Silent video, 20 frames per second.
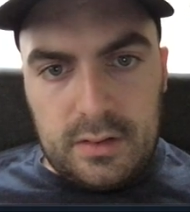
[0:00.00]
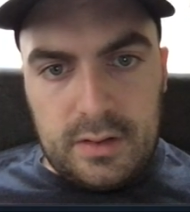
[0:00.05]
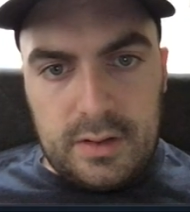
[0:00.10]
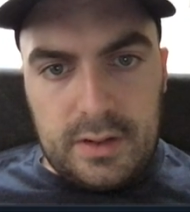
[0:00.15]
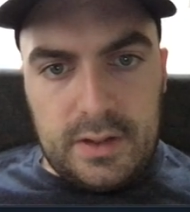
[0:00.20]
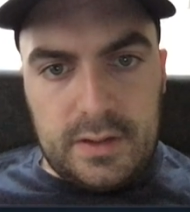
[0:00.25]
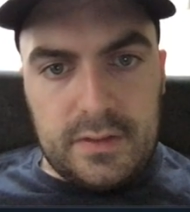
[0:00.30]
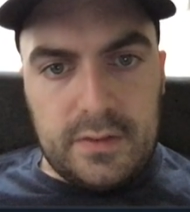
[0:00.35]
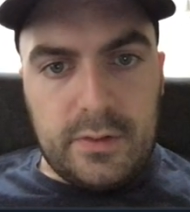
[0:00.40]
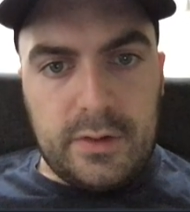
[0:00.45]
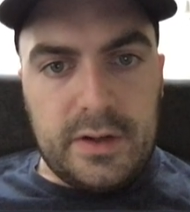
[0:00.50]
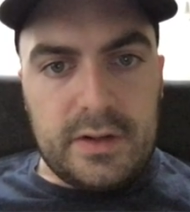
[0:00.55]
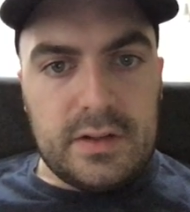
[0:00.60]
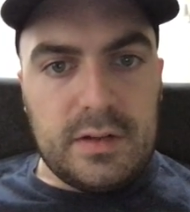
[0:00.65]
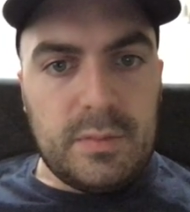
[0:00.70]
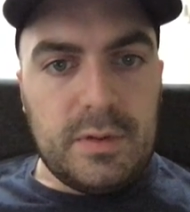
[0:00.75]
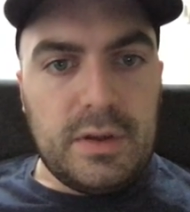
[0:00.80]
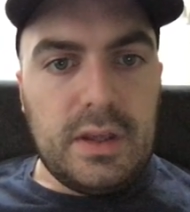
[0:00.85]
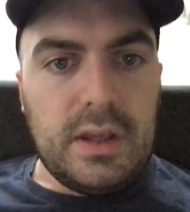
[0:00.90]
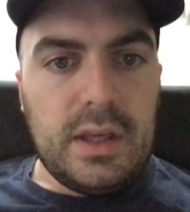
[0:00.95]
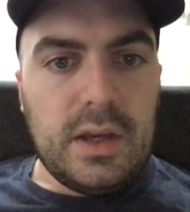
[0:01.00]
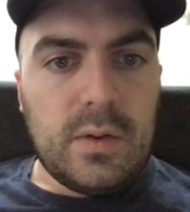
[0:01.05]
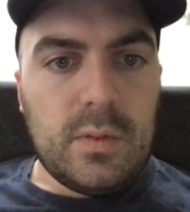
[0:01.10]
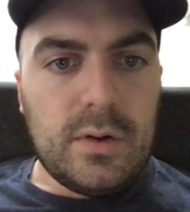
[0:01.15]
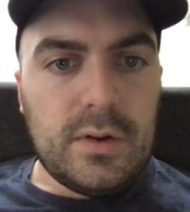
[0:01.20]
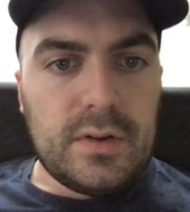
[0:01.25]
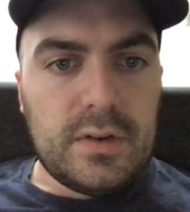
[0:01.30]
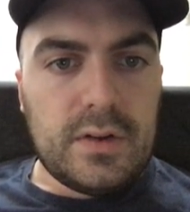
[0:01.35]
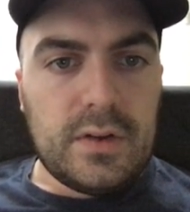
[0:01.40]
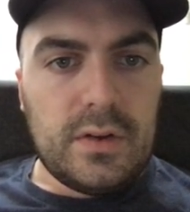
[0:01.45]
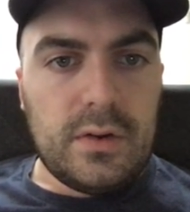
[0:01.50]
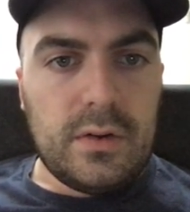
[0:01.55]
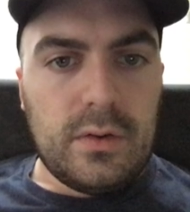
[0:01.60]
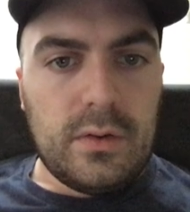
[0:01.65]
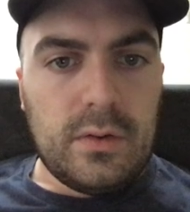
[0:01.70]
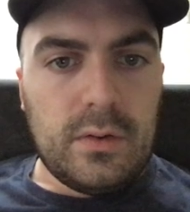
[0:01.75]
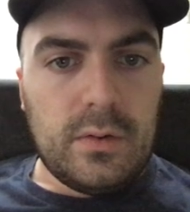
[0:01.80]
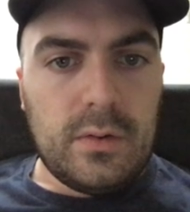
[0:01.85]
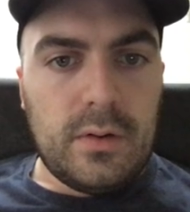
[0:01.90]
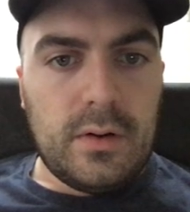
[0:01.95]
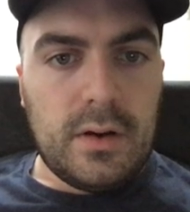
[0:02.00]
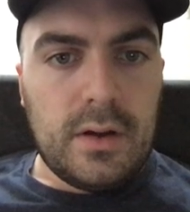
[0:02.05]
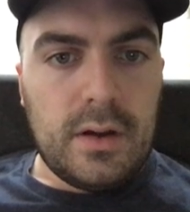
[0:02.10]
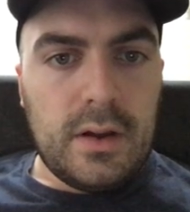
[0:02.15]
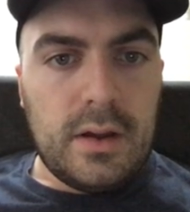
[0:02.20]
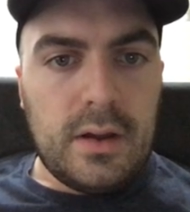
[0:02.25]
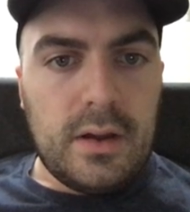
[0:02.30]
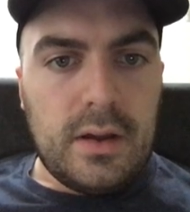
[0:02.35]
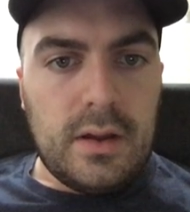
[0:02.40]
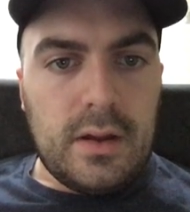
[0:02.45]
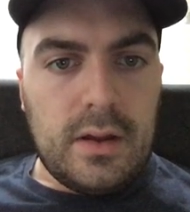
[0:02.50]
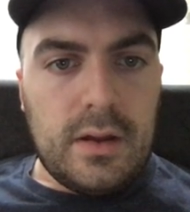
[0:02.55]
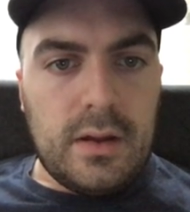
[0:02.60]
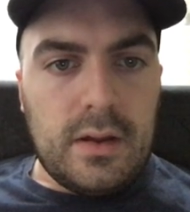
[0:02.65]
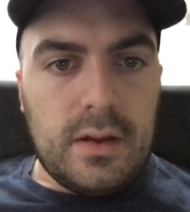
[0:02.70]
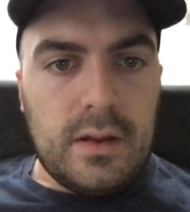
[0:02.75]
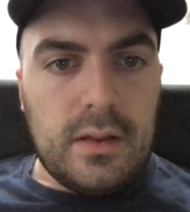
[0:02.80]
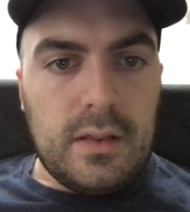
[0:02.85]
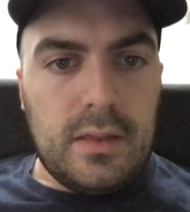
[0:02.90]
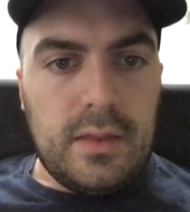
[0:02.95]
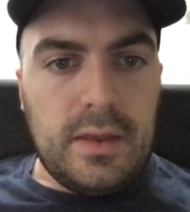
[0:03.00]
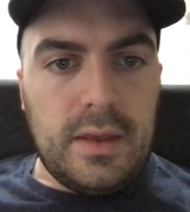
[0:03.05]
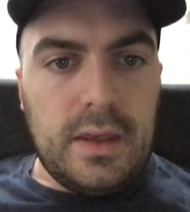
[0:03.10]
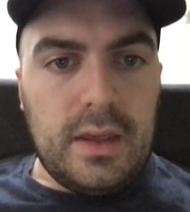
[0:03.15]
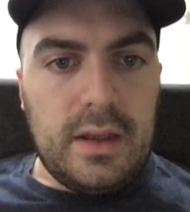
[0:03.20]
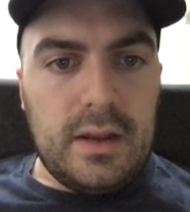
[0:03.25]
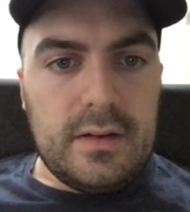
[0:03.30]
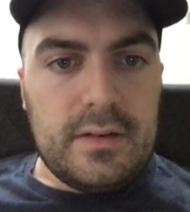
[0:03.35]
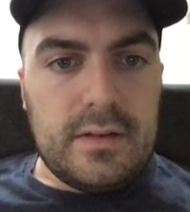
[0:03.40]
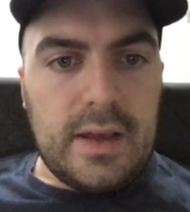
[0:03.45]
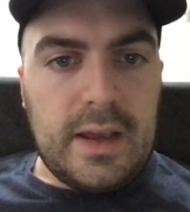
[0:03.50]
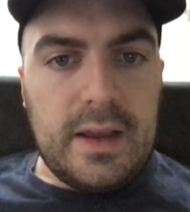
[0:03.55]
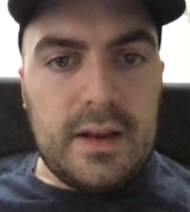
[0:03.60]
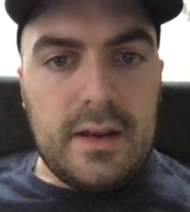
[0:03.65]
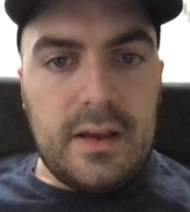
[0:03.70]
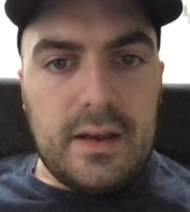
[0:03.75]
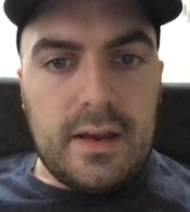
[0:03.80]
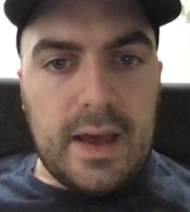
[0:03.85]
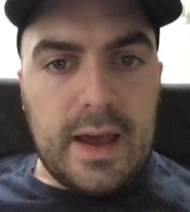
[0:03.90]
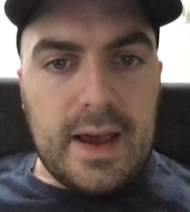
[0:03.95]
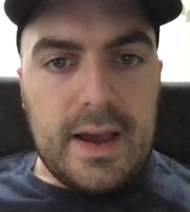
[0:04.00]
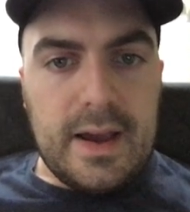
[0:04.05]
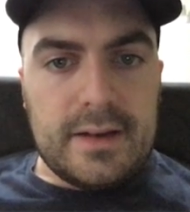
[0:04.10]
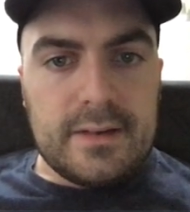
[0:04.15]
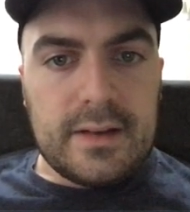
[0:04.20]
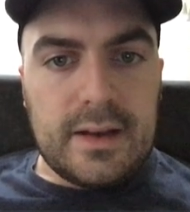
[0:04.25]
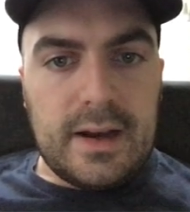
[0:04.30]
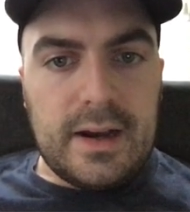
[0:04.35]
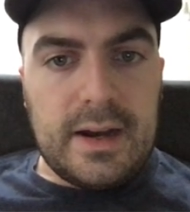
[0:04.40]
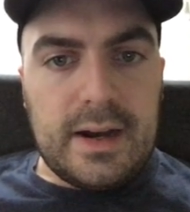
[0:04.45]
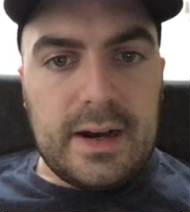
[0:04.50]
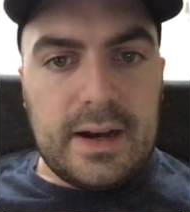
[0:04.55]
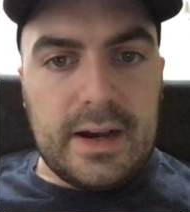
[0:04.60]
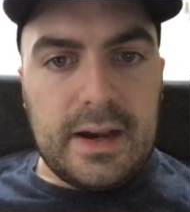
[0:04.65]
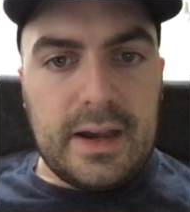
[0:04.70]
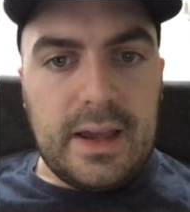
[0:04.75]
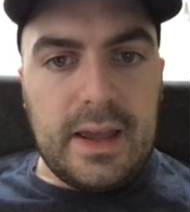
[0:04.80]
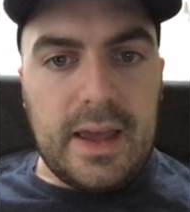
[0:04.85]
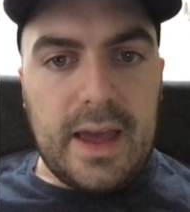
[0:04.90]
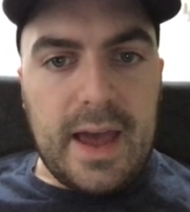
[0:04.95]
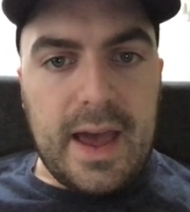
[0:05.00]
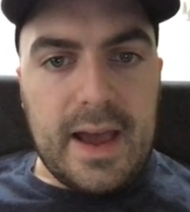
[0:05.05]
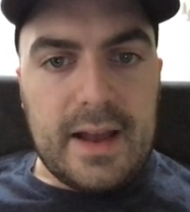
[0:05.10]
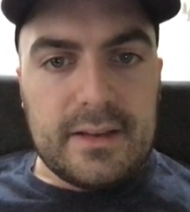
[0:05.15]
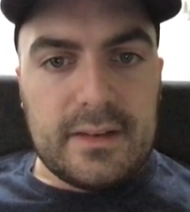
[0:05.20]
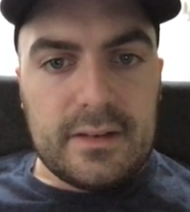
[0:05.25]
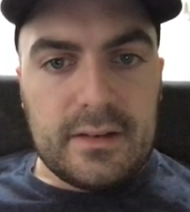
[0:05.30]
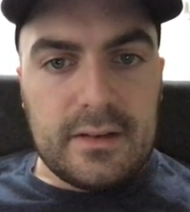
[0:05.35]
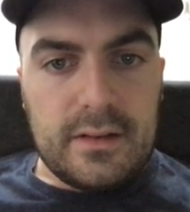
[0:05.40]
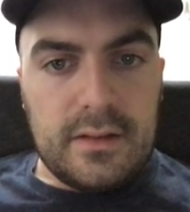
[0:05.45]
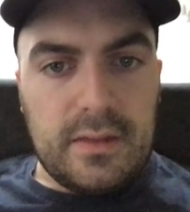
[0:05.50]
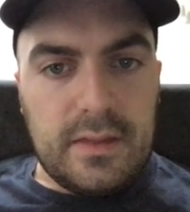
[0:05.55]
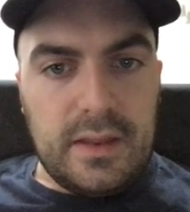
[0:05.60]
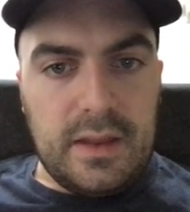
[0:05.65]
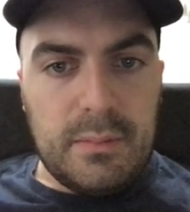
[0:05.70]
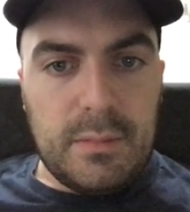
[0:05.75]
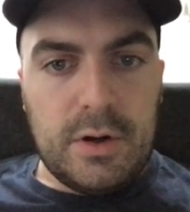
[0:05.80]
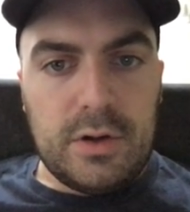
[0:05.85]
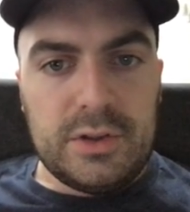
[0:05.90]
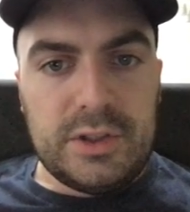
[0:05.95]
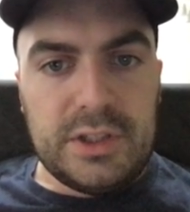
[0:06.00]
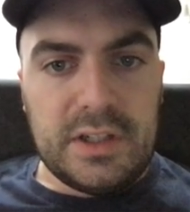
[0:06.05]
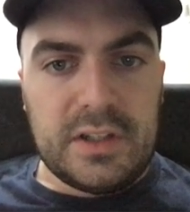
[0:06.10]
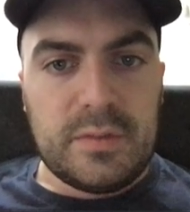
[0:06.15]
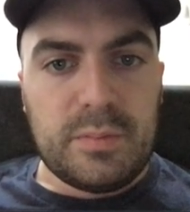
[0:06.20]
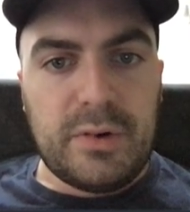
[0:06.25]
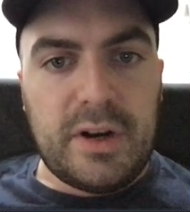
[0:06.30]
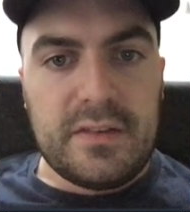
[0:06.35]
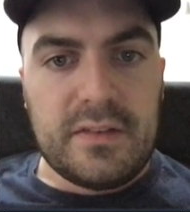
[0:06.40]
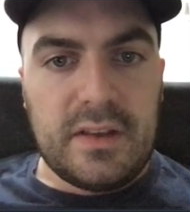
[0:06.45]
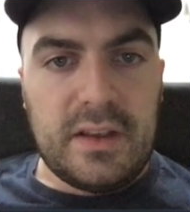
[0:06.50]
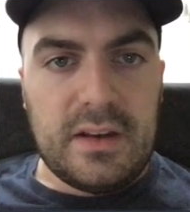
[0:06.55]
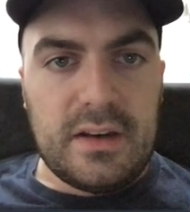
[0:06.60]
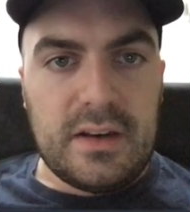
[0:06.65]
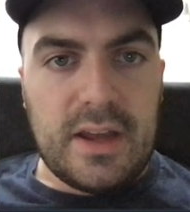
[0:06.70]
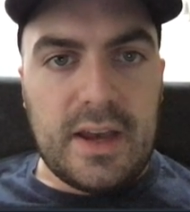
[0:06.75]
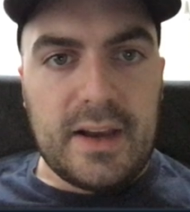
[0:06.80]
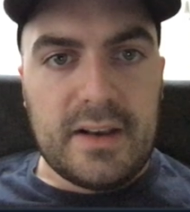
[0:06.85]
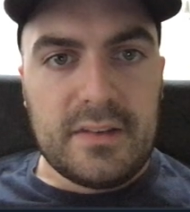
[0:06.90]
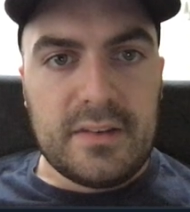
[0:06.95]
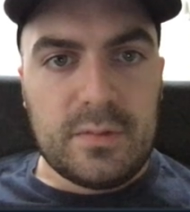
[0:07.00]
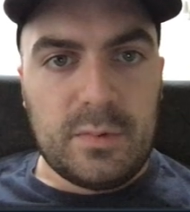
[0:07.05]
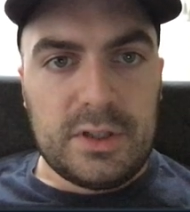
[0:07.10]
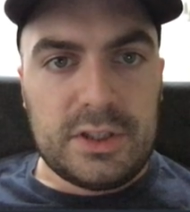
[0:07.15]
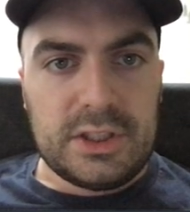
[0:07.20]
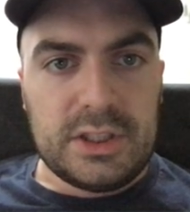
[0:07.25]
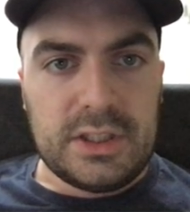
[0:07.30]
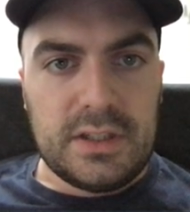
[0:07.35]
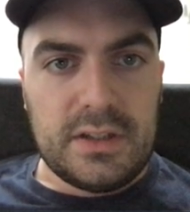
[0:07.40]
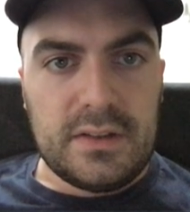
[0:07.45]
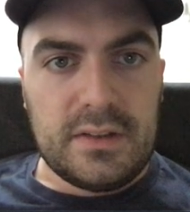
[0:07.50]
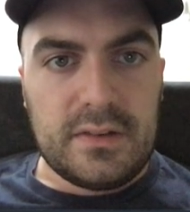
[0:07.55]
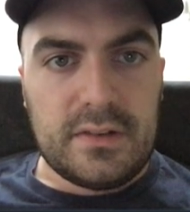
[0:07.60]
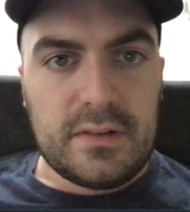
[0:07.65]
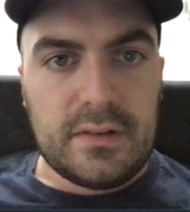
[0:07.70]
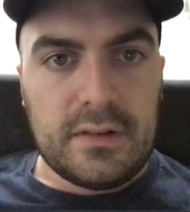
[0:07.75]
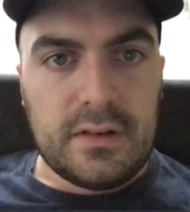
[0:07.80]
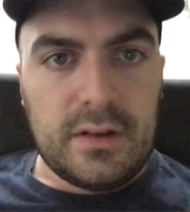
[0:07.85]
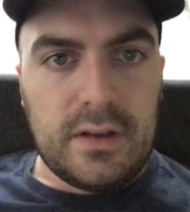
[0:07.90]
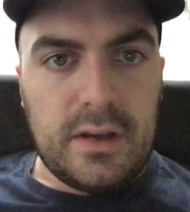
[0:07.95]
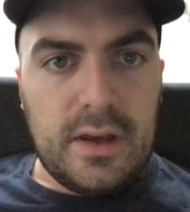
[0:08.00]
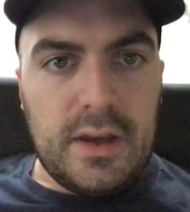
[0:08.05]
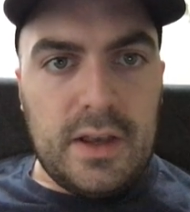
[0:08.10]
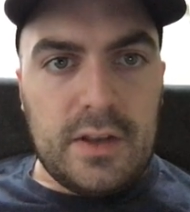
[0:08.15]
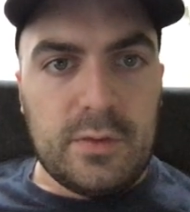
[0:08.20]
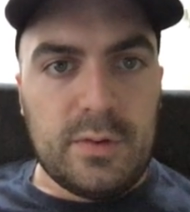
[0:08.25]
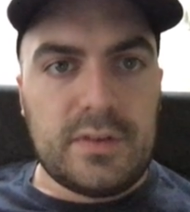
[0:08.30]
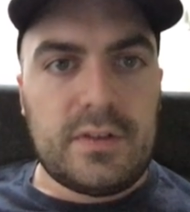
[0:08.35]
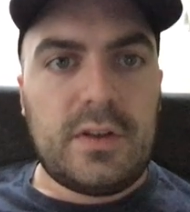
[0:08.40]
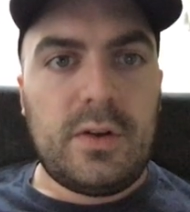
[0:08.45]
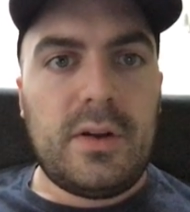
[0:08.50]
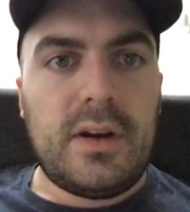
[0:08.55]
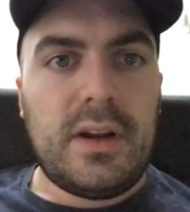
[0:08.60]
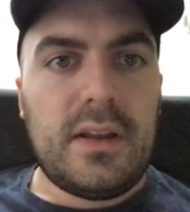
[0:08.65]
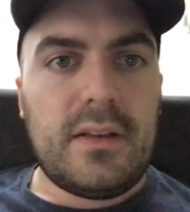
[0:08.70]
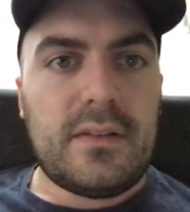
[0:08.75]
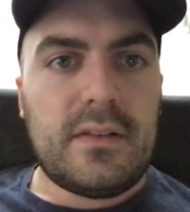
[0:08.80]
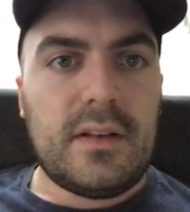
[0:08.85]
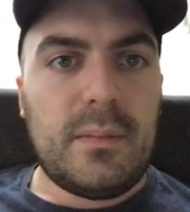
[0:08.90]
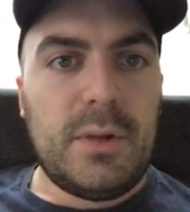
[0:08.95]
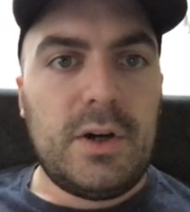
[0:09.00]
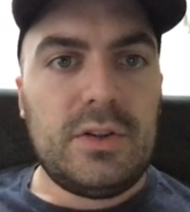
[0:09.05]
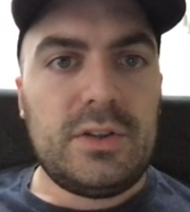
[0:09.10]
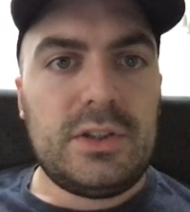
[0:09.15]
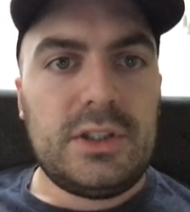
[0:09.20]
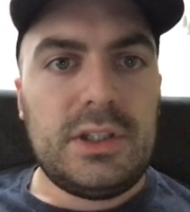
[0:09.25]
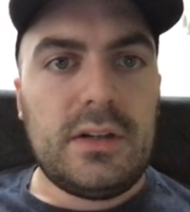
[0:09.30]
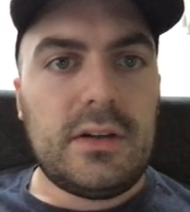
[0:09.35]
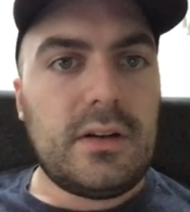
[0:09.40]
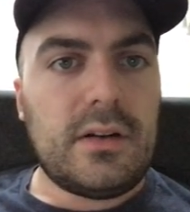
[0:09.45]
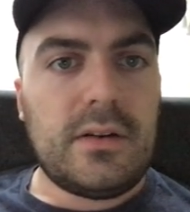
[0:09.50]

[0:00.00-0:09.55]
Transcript: is going to be equal to the data at I at the emoji express index, which is, so what's doing is emoji,